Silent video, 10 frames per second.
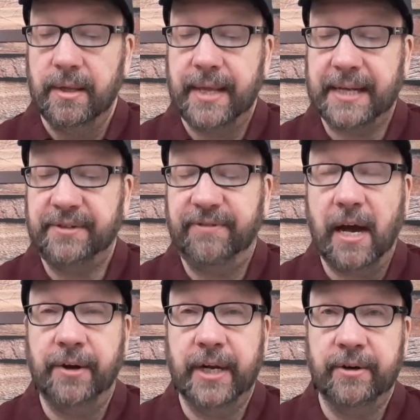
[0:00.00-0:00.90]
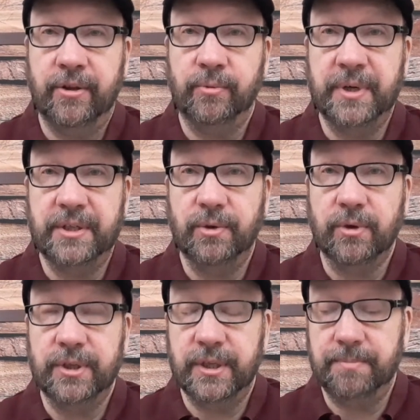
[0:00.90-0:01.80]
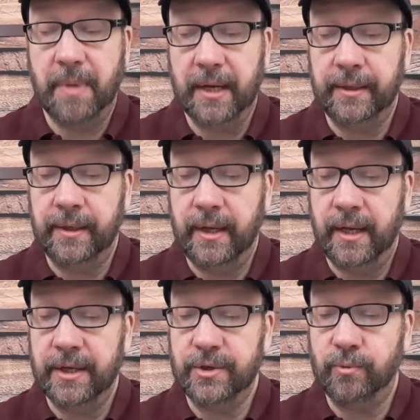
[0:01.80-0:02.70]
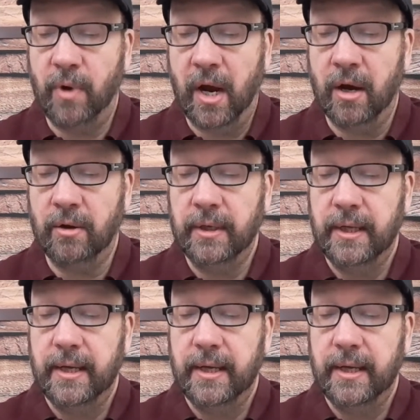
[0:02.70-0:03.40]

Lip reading: That's found under the Resources button as well.